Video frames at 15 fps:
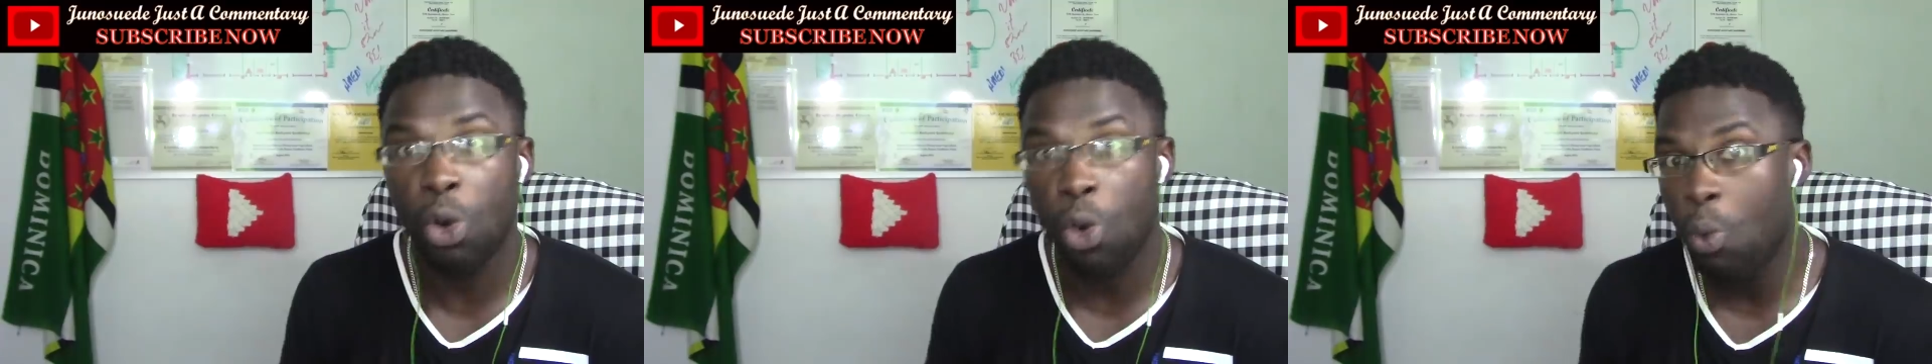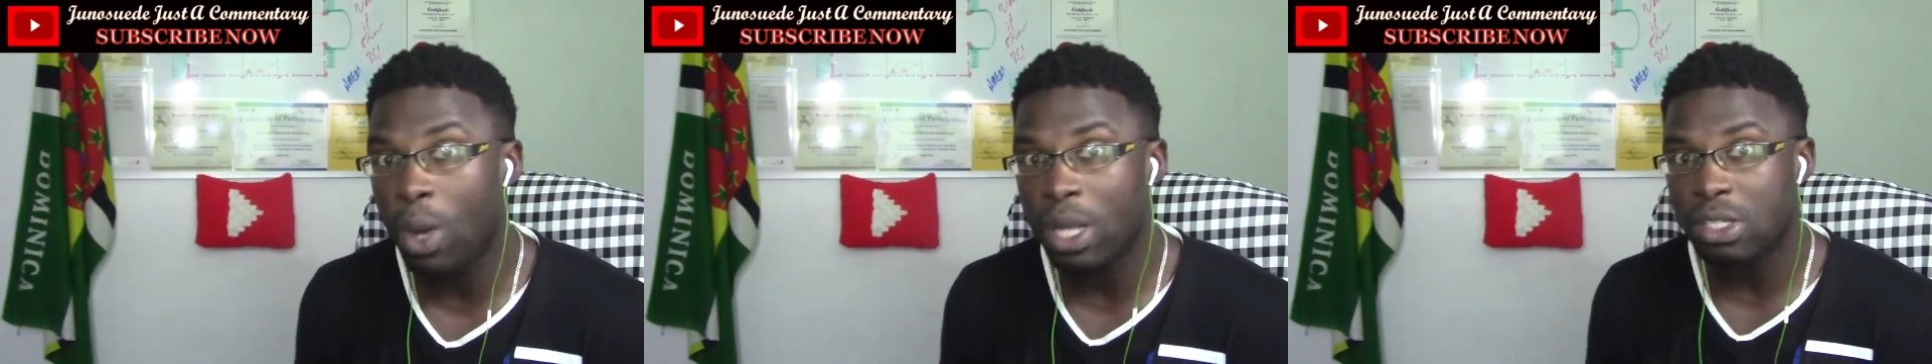
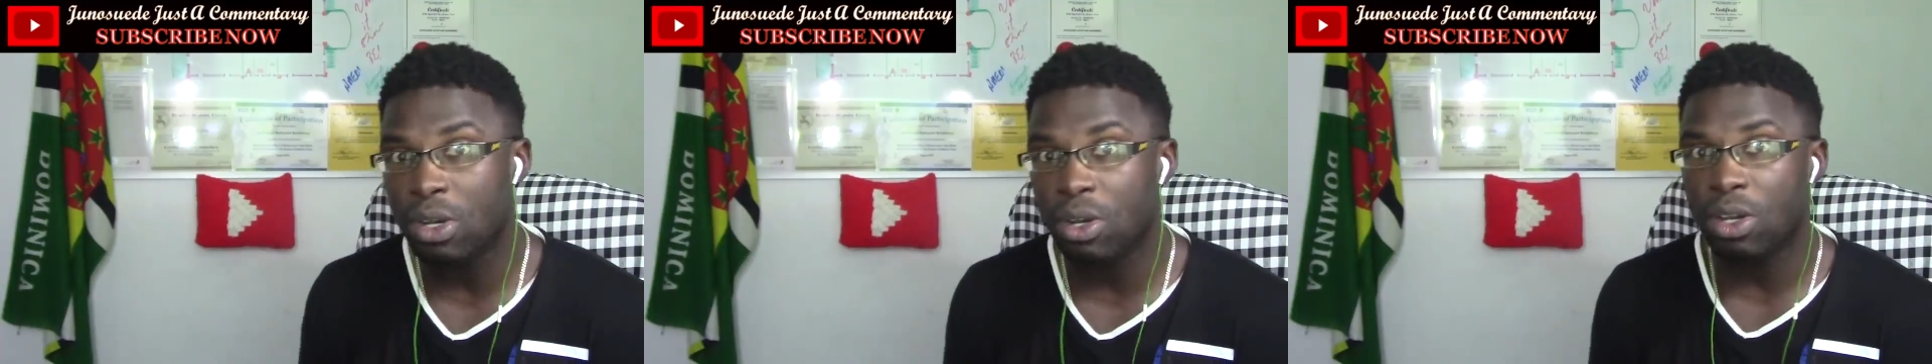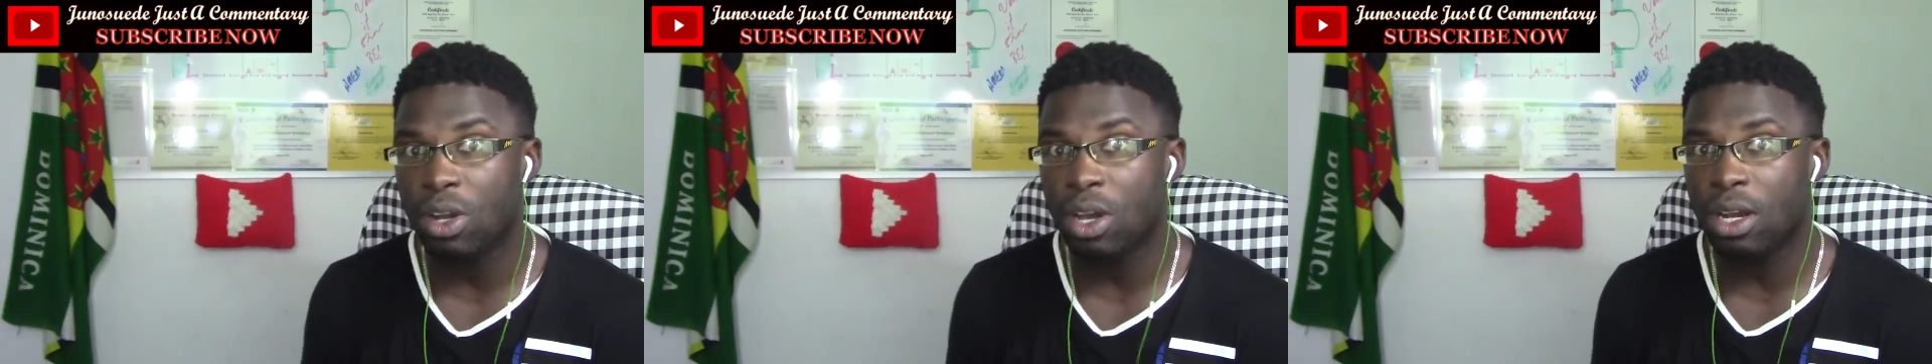what's
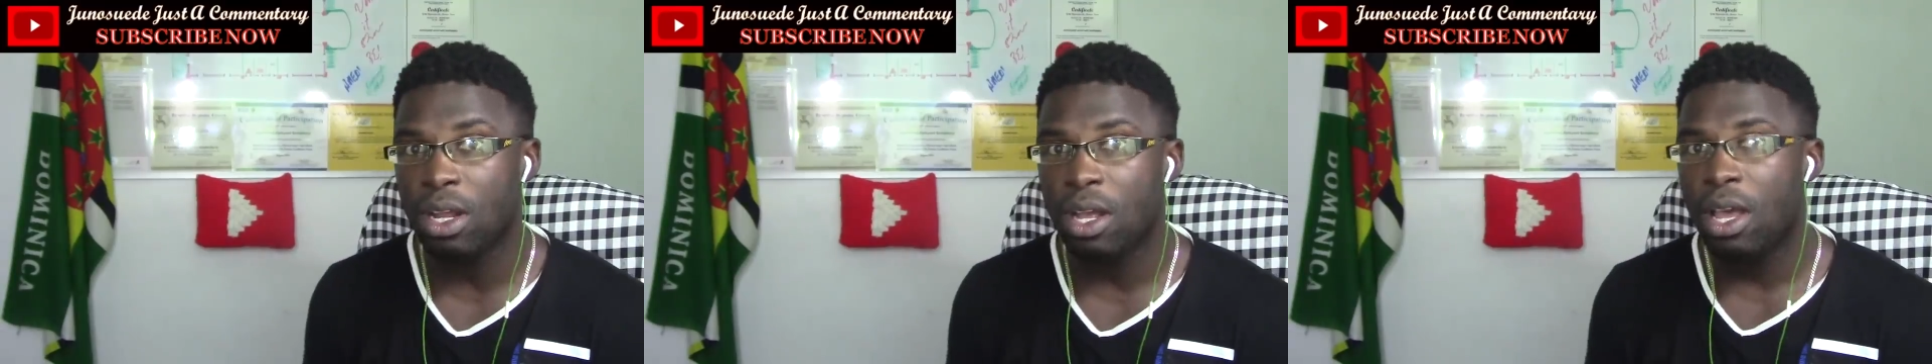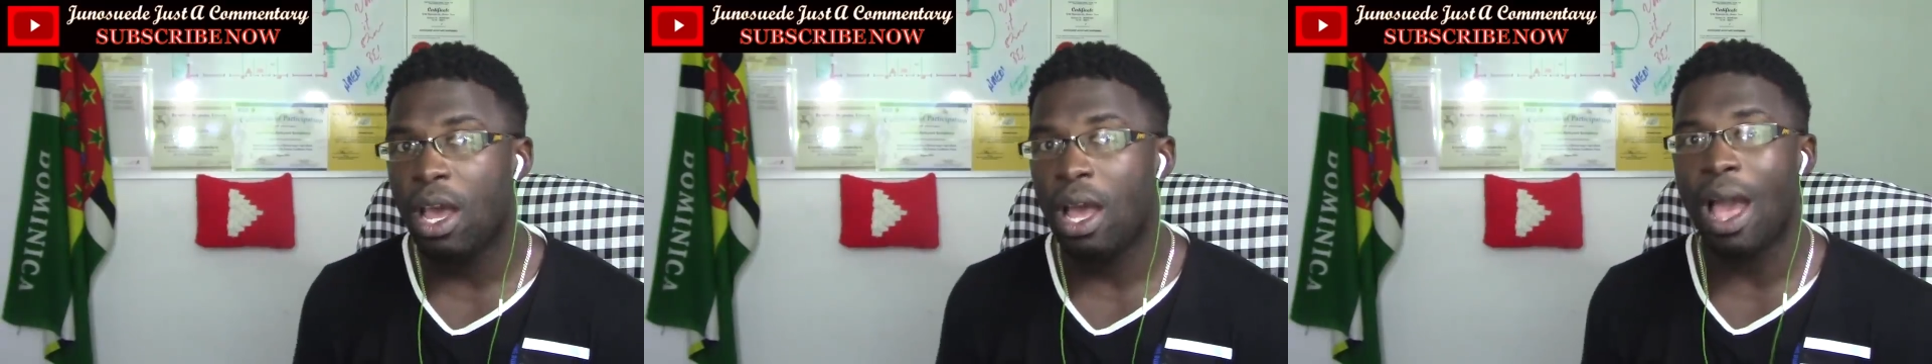going on,
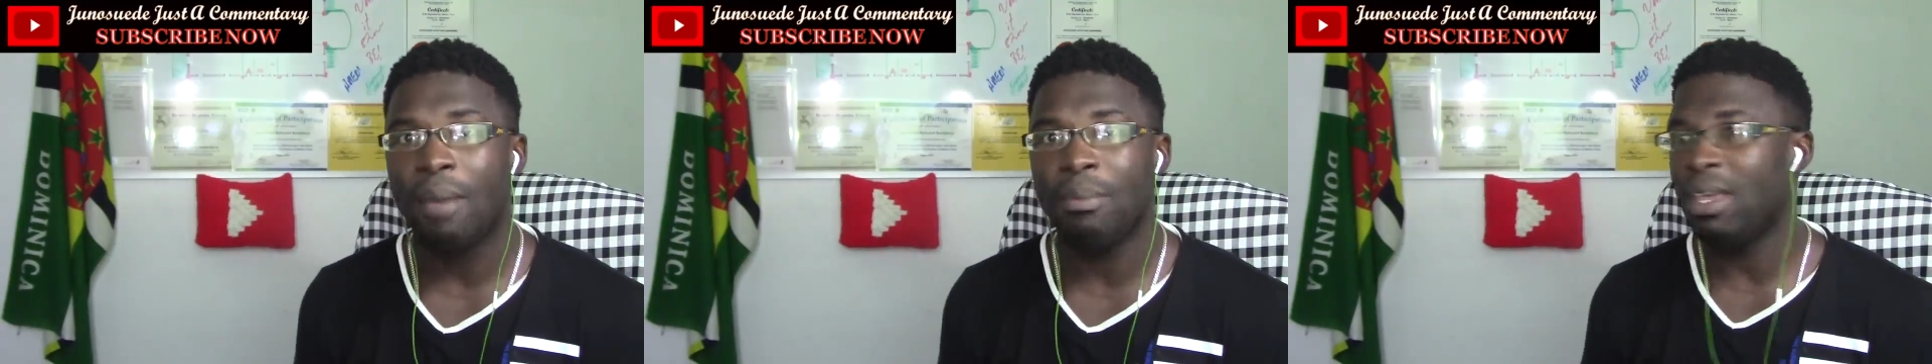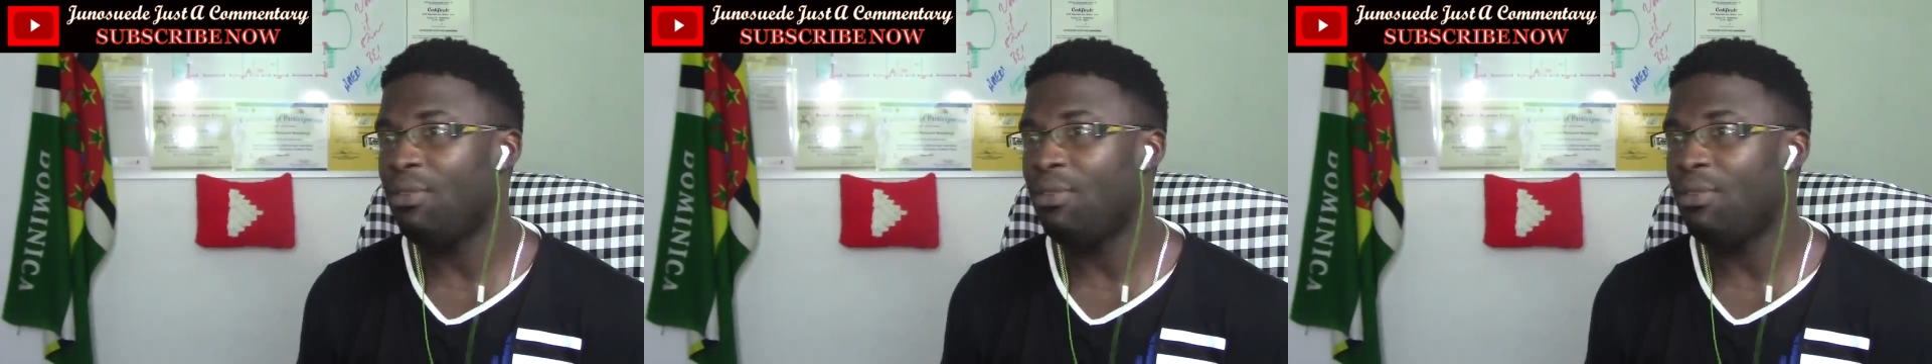um,